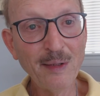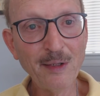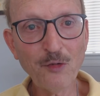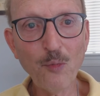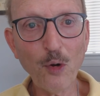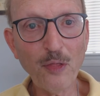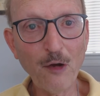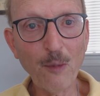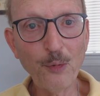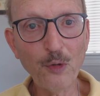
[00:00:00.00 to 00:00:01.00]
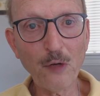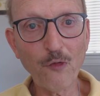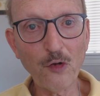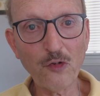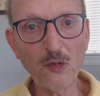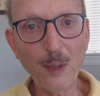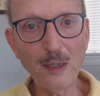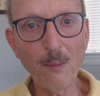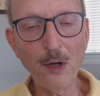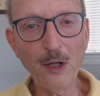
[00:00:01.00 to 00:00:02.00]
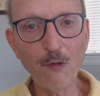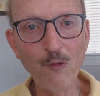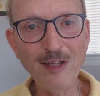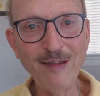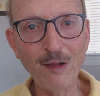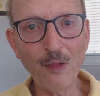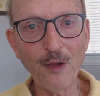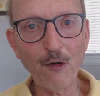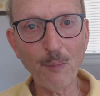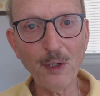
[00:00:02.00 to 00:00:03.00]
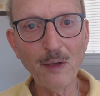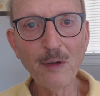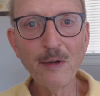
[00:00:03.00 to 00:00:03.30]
it's more therapeutic for us to spend the money on retail therapy.